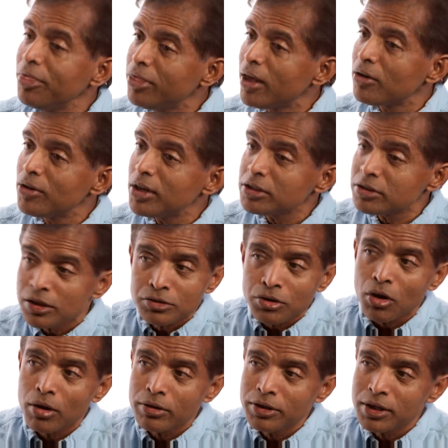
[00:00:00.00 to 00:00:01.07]
And there is
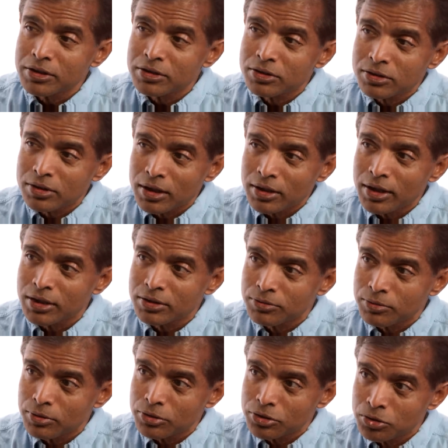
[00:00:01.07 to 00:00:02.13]
this, uh, this,
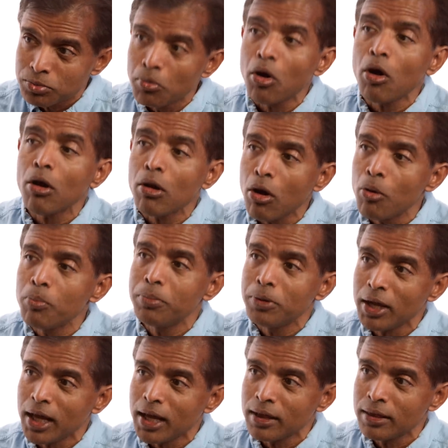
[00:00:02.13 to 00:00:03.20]
this small
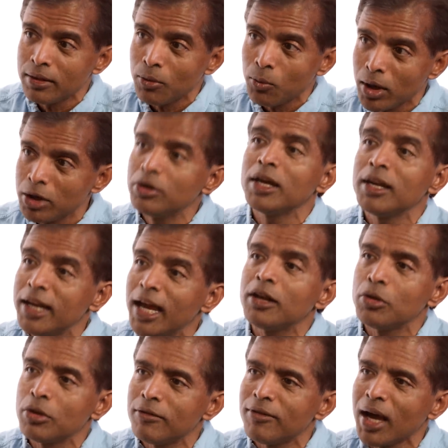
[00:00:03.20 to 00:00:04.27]
opening where you can
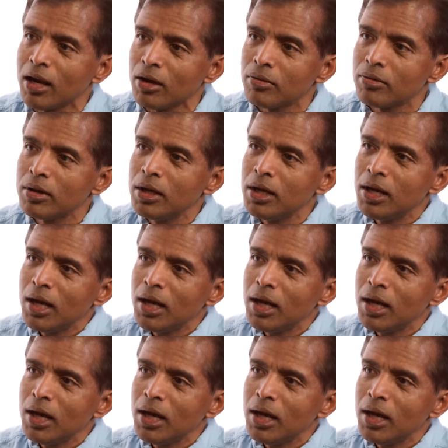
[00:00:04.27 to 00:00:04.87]
get to the value.